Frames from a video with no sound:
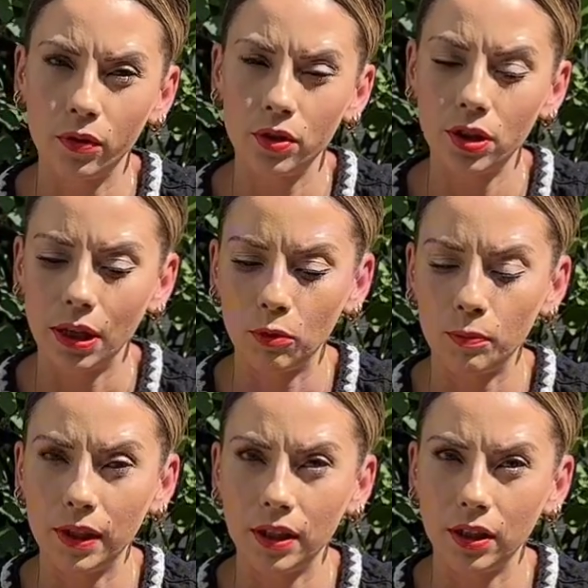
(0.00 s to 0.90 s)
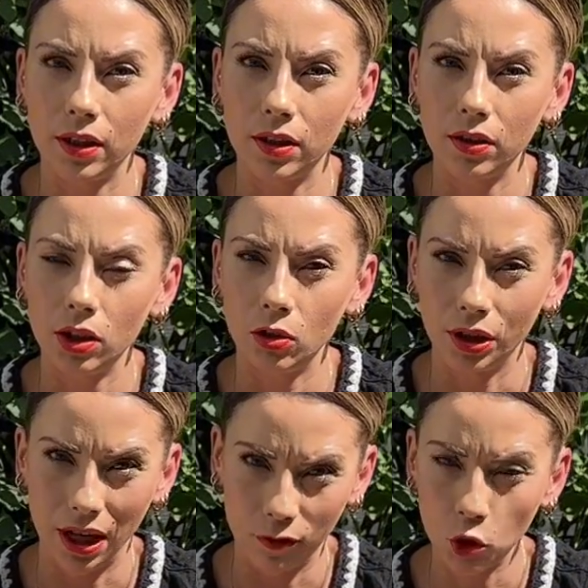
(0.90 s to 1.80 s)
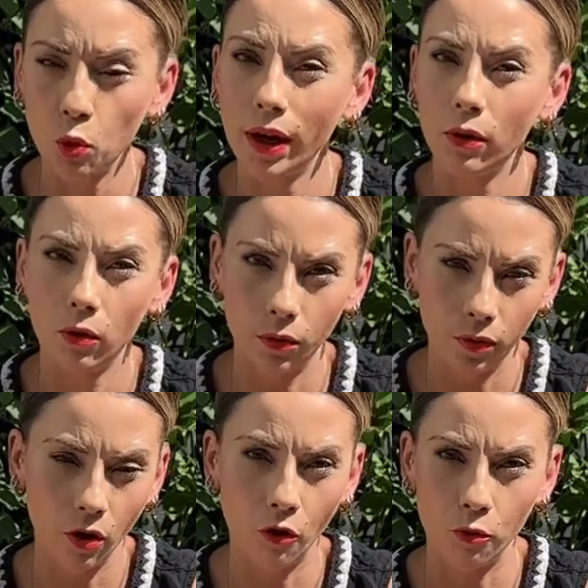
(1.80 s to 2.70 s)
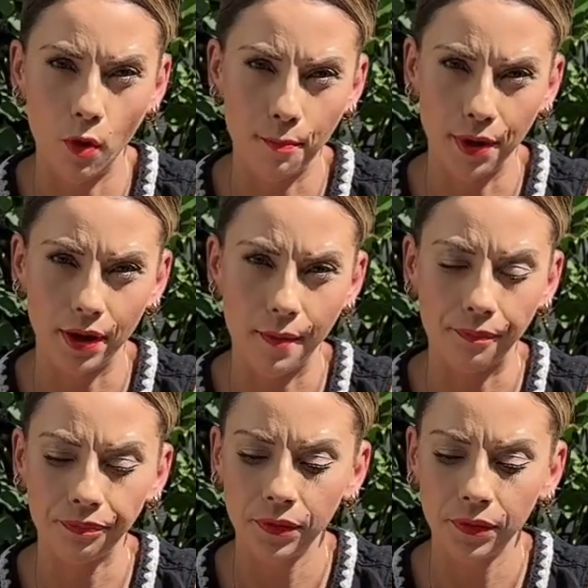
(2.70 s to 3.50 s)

So that would be that you're going to have 12 of one plant.